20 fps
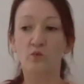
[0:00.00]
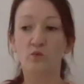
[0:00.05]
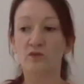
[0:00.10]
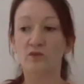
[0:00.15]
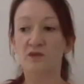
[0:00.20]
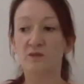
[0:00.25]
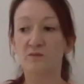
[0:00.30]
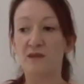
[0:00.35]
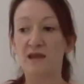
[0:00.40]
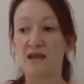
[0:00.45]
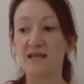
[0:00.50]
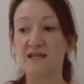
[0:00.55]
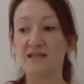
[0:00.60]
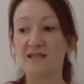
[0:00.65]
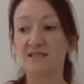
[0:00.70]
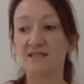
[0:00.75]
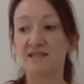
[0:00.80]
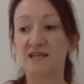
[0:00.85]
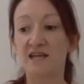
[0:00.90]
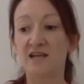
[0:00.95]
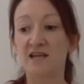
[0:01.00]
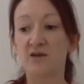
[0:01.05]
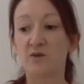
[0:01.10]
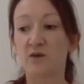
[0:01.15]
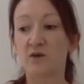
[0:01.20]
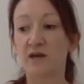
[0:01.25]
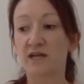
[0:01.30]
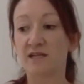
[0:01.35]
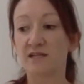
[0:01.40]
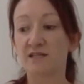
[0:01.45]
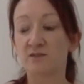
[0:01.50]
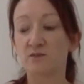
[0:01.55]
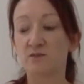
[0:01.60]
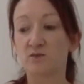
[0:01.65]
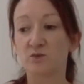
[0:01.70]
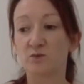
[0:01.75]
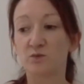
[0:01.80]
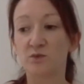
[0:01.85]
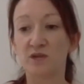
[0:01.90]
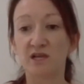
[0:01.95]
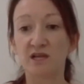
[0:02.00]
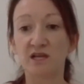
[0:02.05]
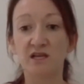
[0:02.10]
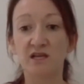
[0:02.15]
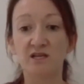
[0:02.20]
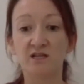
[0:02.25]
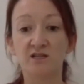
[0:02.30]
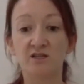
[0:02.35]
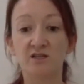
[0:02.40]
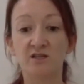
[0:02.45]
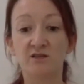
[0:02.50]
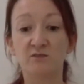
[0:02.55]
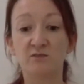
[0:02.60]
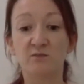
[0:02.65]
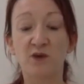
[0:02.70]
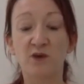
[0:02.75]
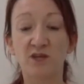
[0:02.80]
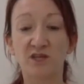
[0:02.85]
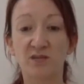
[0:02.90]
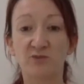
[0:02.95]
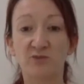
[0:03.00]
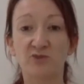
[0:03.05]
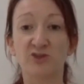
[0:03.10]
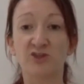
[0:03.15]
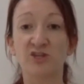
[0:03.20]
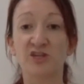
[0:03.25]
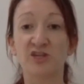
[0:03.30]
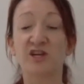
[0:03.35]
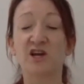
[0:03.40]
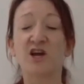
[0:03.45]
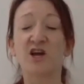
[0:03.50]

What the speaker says: The main takeaways would be body brushing.